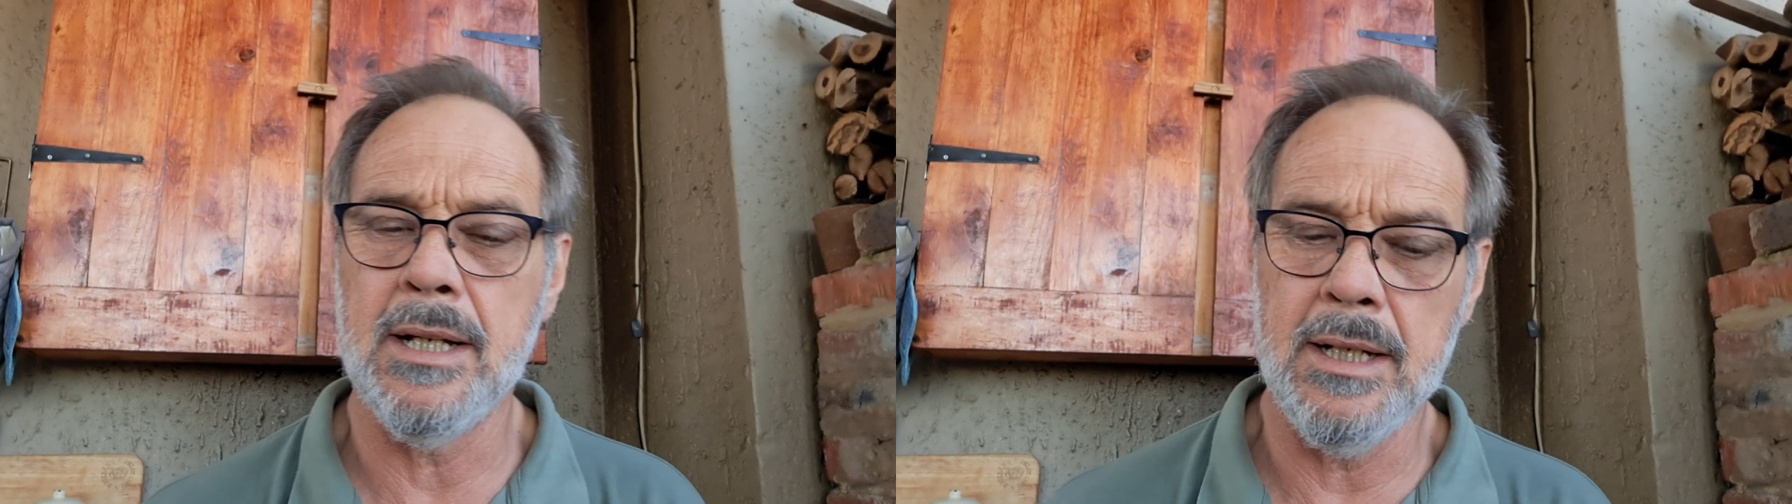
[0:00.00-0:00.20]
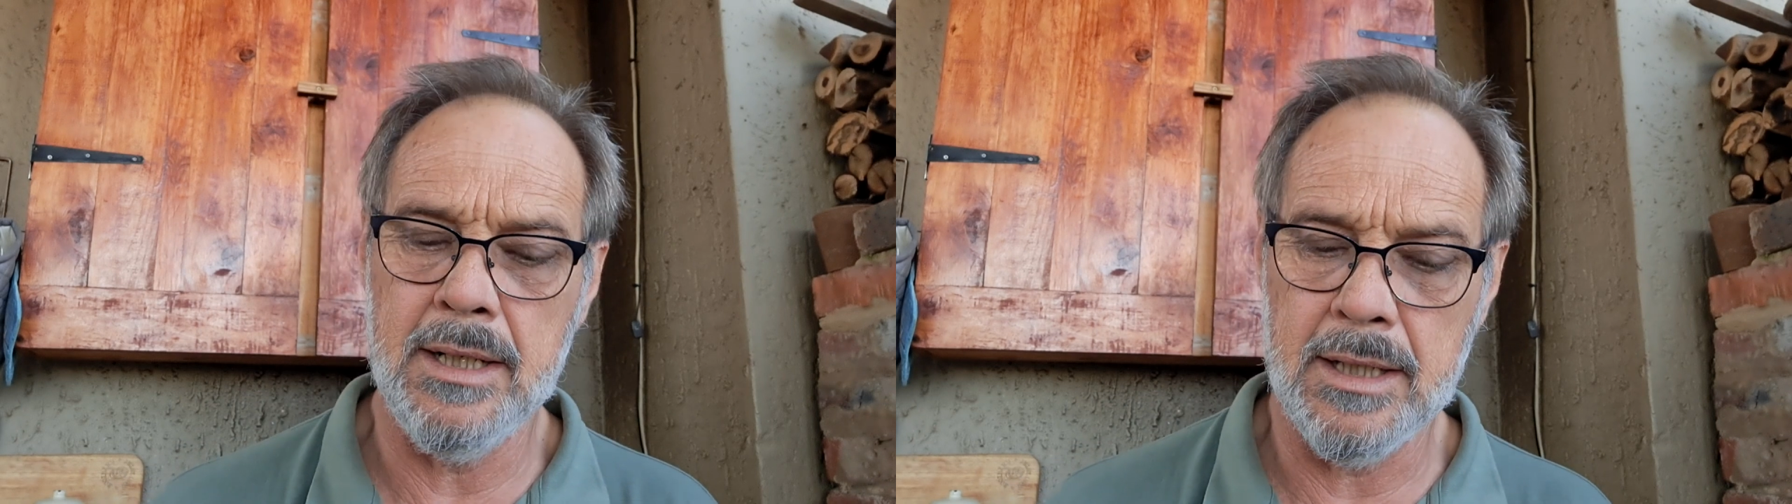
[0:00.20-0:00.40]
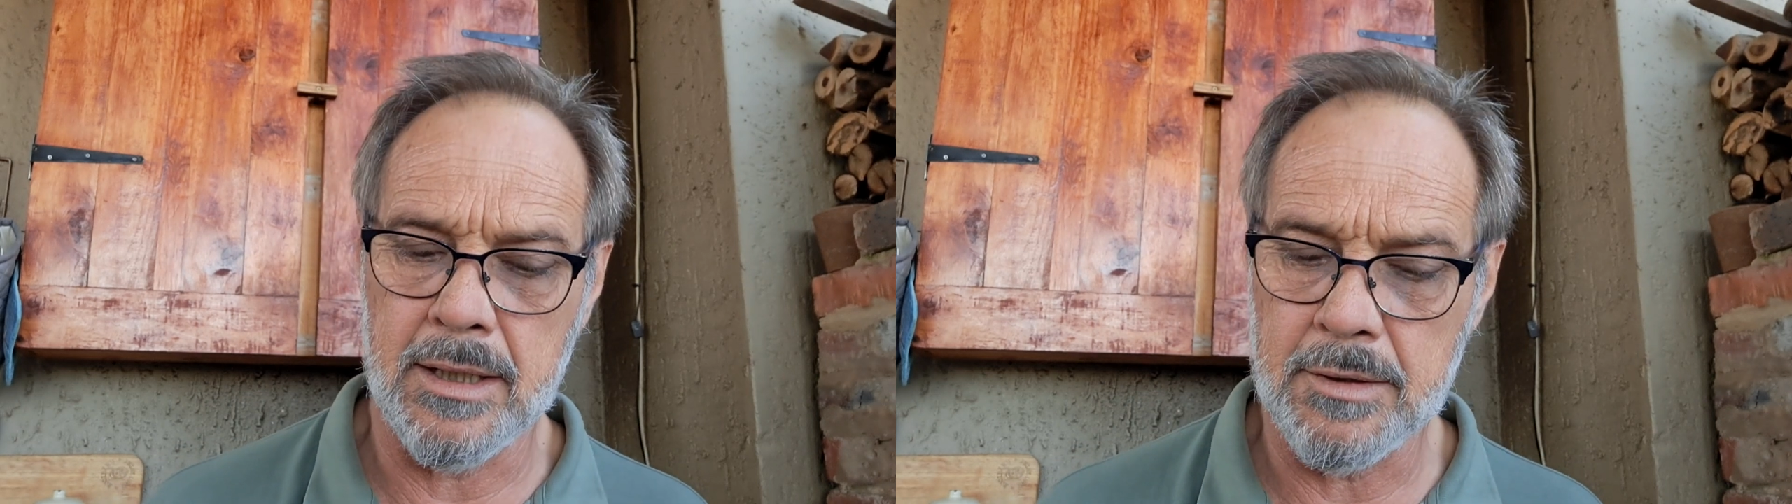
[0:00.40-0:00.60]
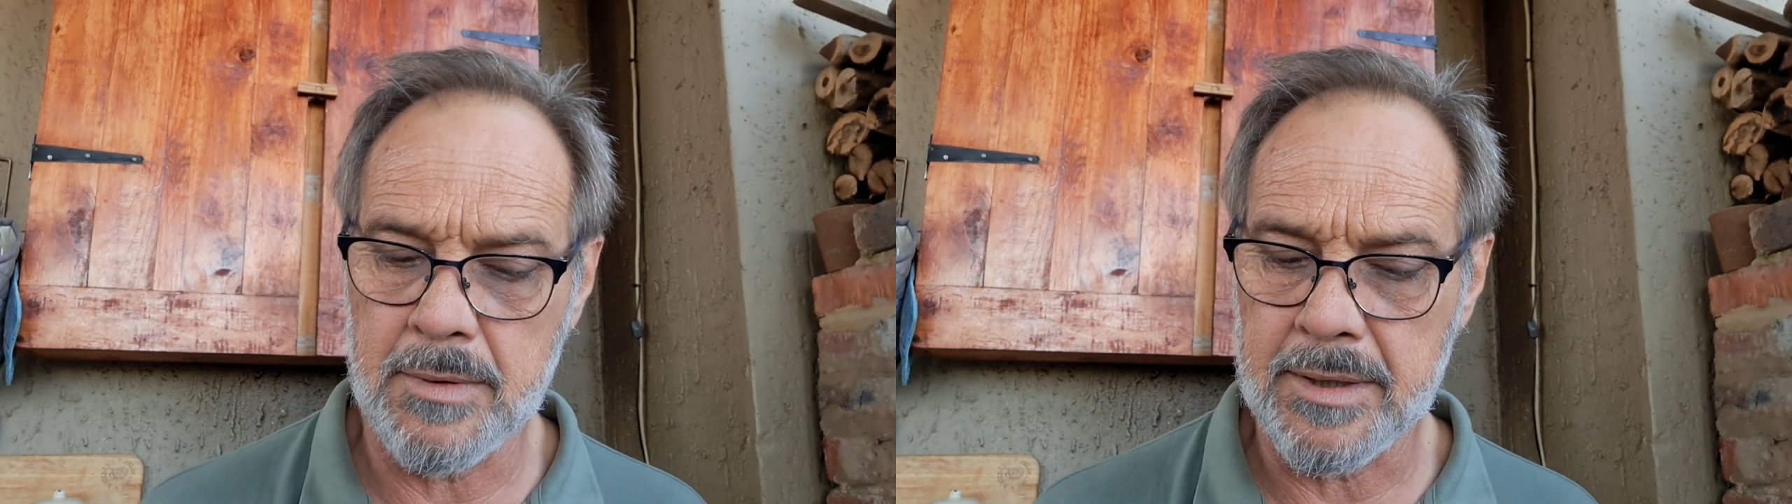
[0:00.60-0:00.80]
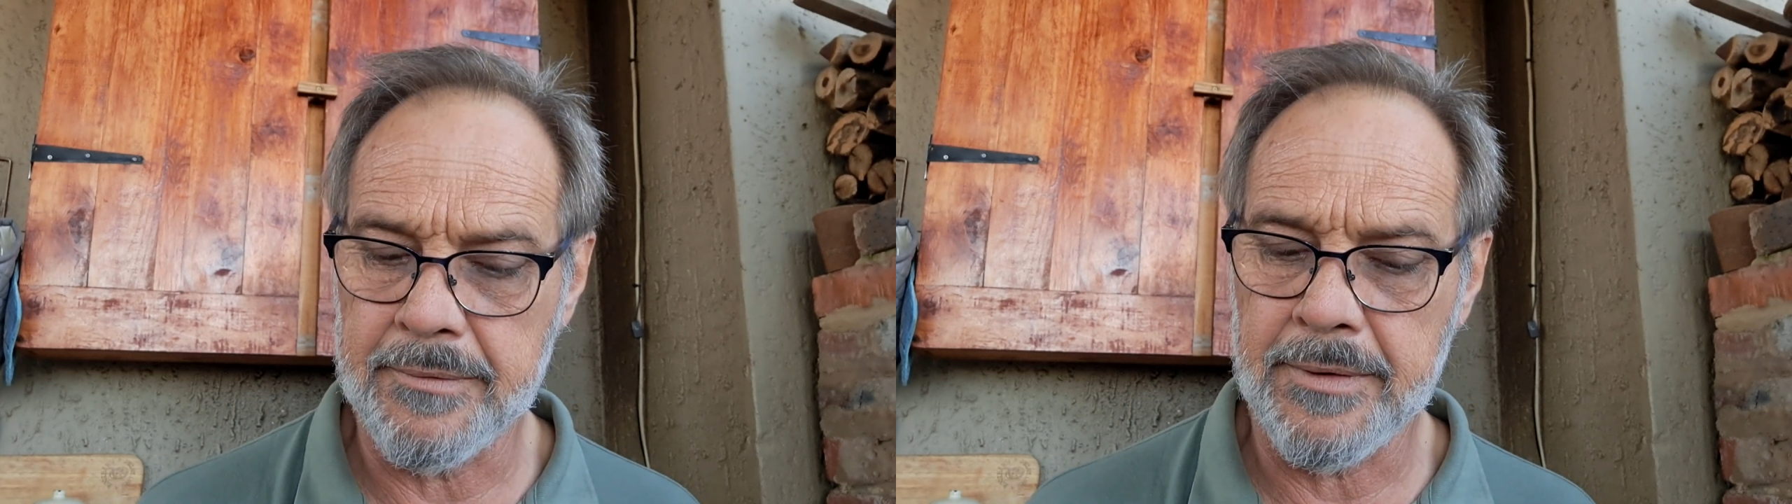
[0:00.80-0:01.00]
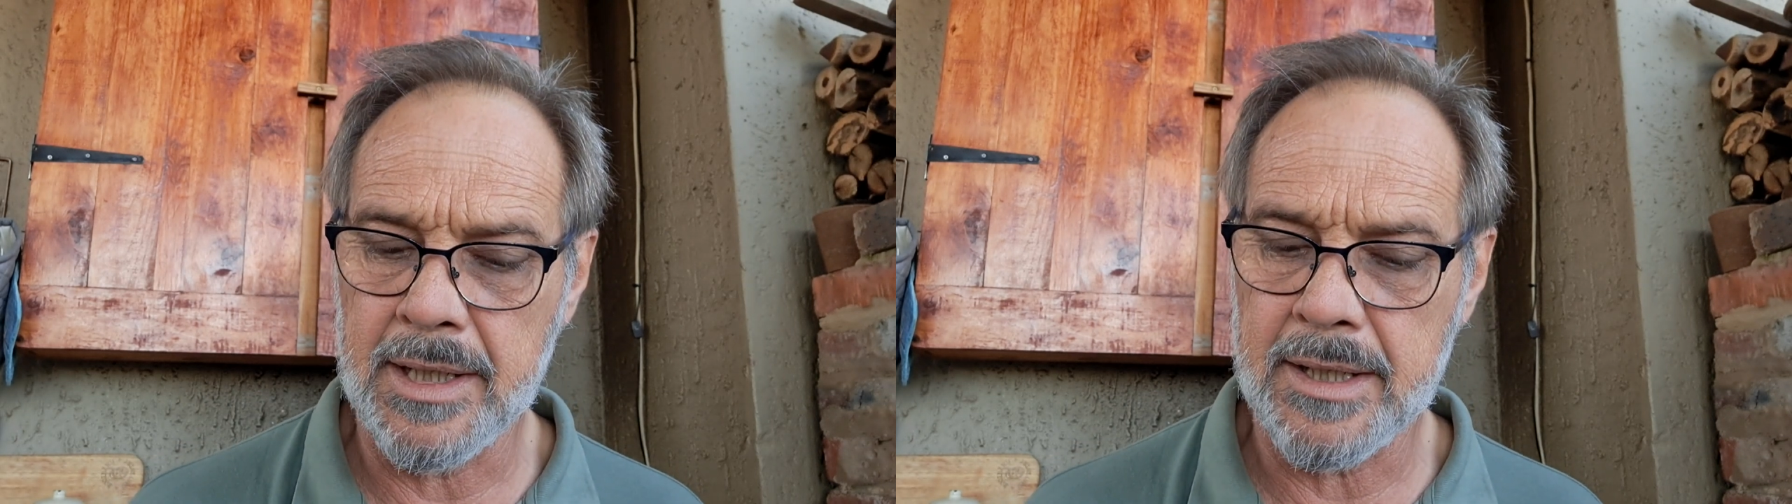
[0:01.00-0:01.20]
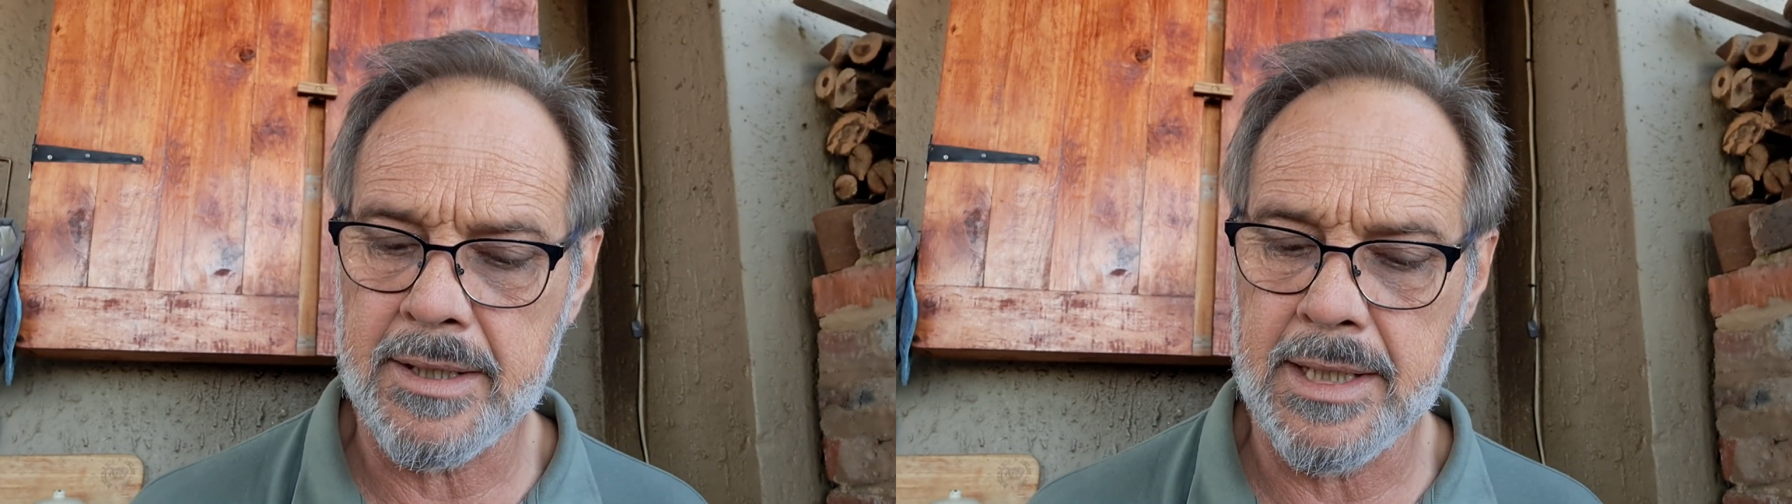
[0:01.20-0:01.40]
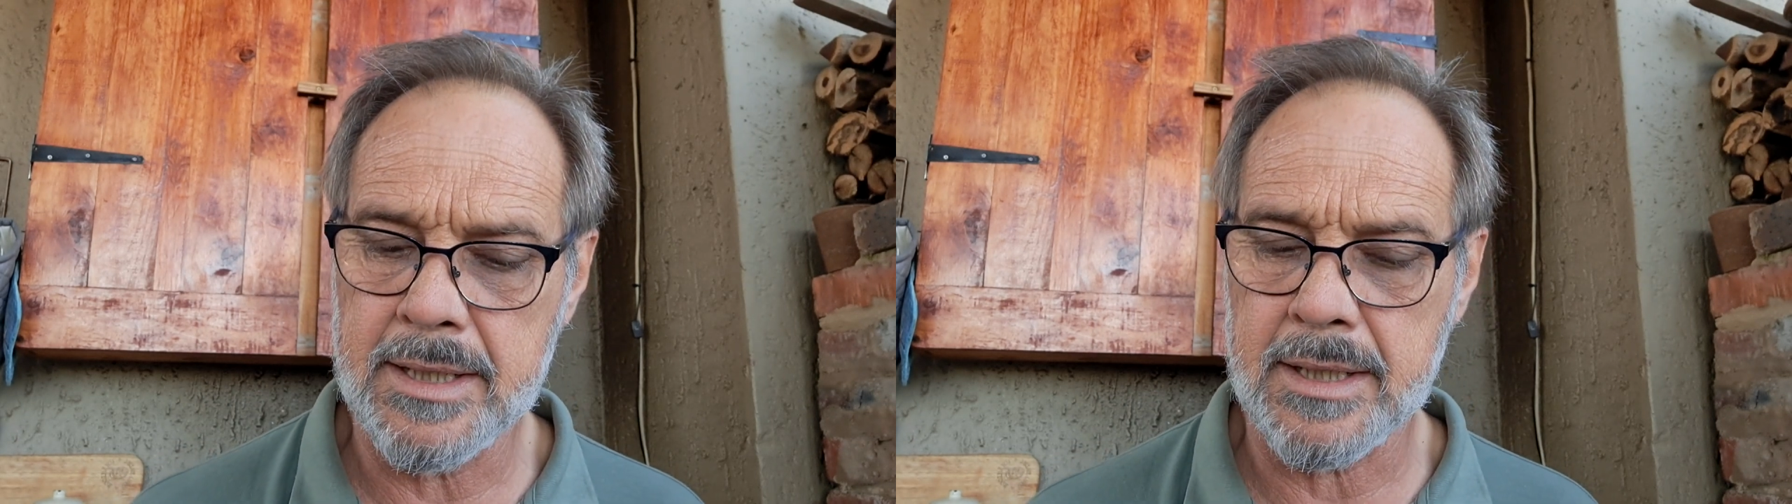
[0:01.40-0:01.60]
earlier on with the fire
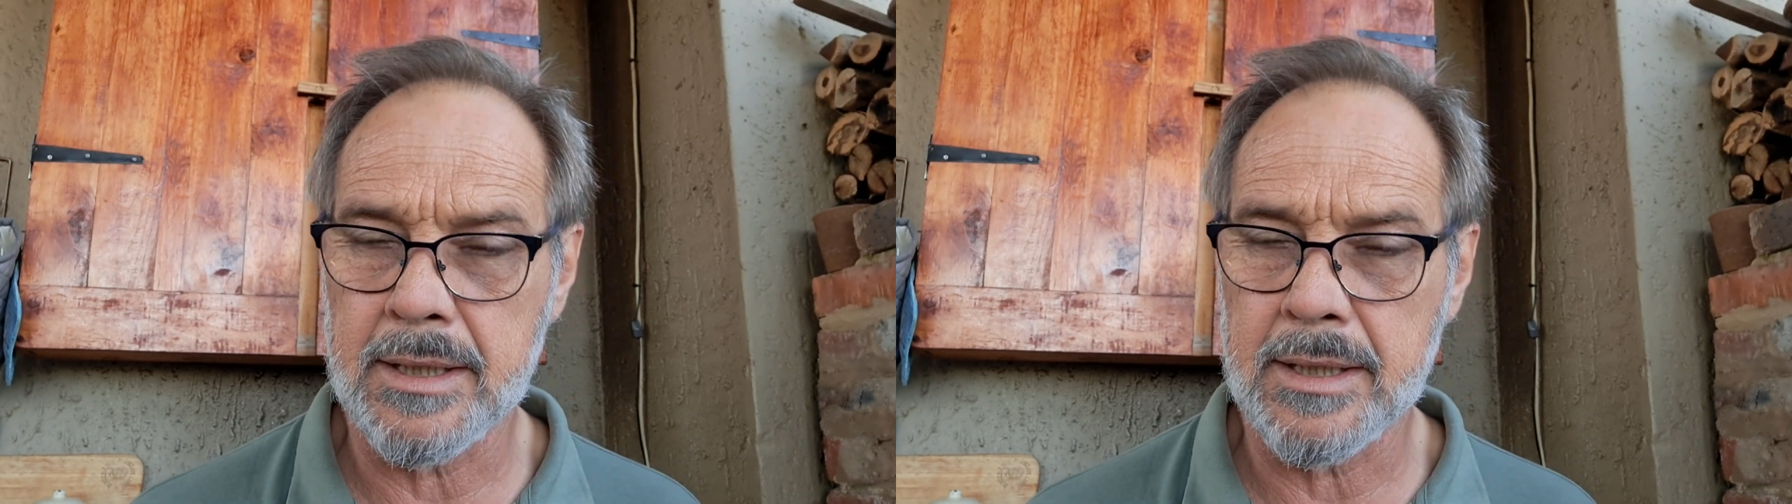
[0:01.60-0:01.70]
things